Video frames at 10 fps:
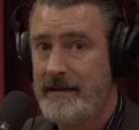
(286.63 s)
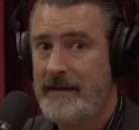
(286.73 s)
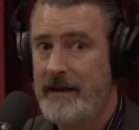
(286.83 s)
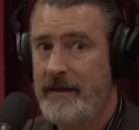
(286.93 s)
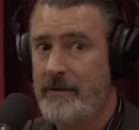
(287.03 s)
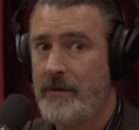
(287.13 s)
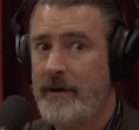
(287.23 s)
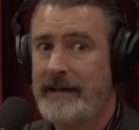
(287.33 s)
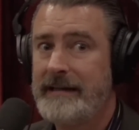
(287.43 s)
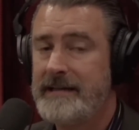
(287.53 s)
that there
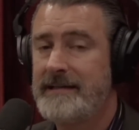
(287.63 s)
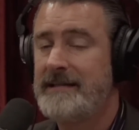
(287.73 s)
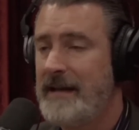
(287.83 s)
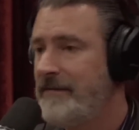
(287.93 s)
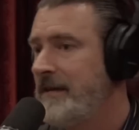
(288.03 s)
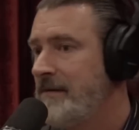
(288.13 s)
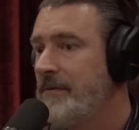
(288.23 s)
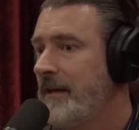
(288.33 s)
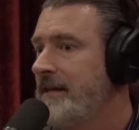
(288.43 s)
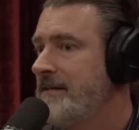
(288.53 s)
were at least 70
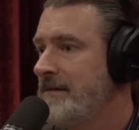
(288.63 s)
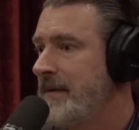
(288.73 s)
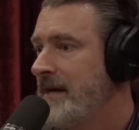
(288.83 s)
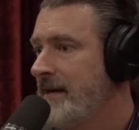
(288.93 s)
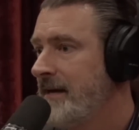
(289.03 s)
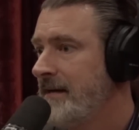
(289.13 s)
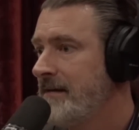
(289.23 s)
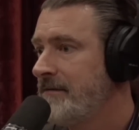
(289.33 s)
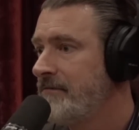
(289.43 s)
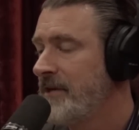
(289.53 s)
places
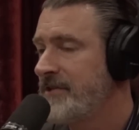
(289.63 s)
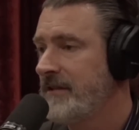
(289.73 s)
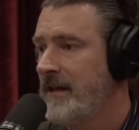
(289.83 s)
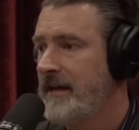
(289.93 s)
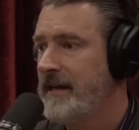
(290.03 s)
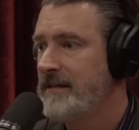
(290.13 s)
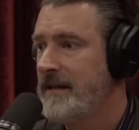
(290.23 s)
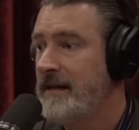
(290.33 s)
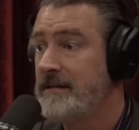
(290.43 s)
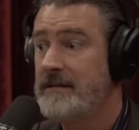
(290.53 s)
behind Russian lines
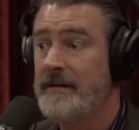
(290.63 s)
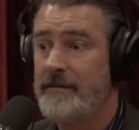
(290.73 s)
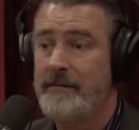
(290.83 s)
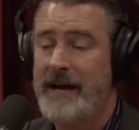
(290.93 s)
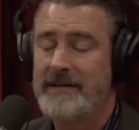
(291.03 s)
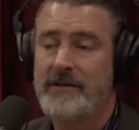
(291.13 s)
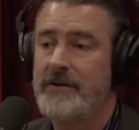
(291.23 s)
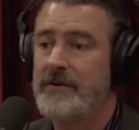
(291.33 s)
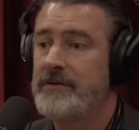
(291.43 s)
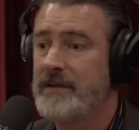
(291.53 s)
that had suffered
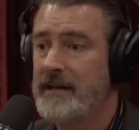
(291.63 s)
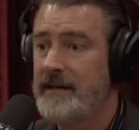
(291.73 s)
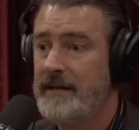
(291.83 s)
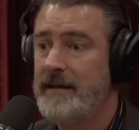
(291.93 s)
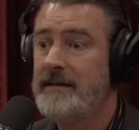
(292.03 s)
massacres like